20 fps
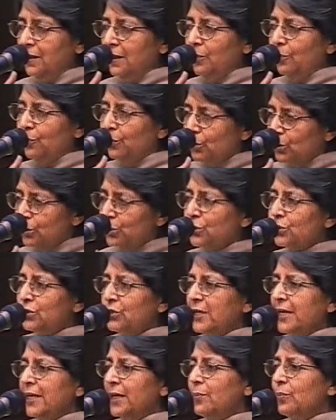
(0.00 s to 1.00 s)
a
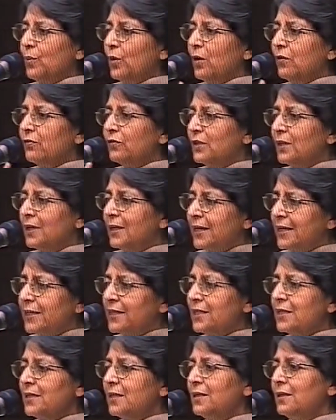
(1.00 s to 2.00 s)
prototype of the
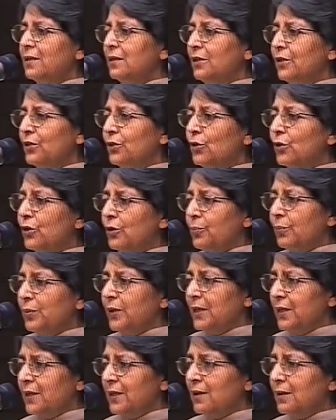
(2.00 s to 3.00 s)
later
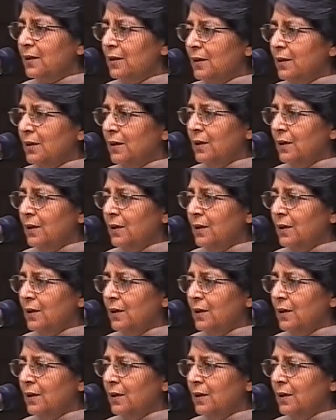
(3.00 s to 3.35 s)
European,